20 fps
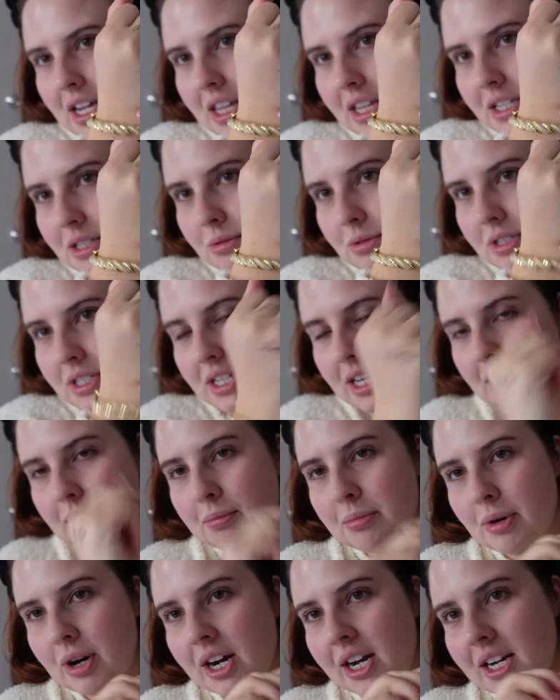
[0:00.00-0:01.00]
This one's like
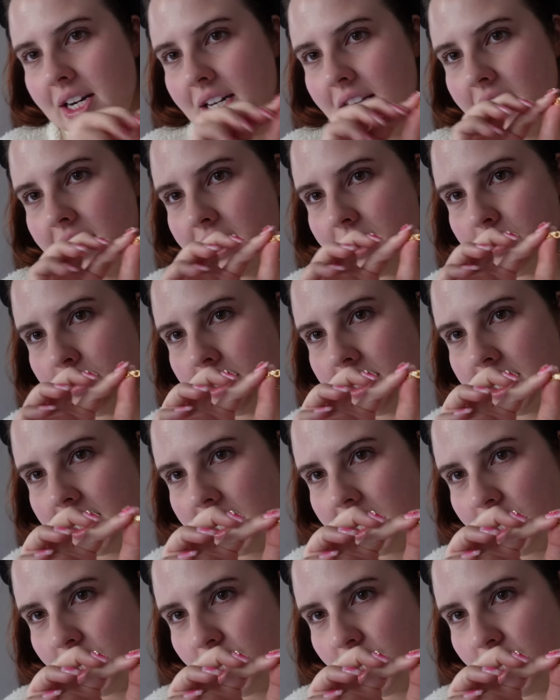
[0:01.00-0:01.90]
braided, this one's like a